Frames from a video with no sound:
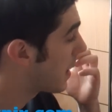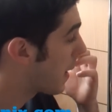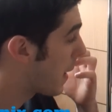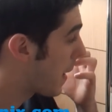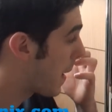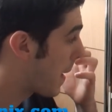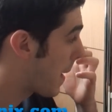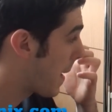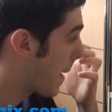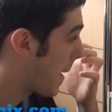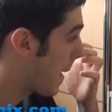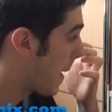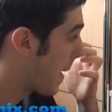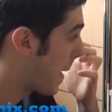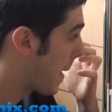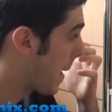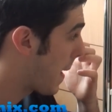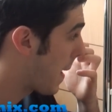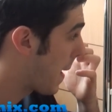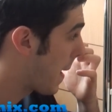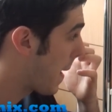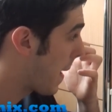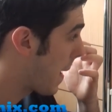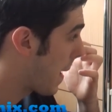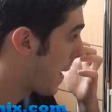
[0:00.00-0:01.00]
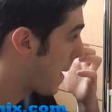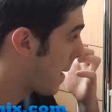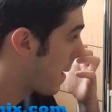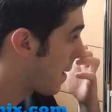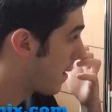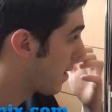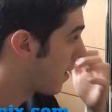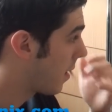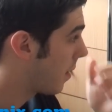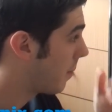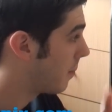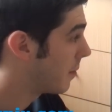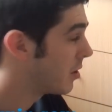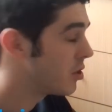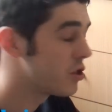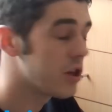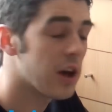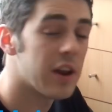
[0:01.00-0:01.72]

I mean,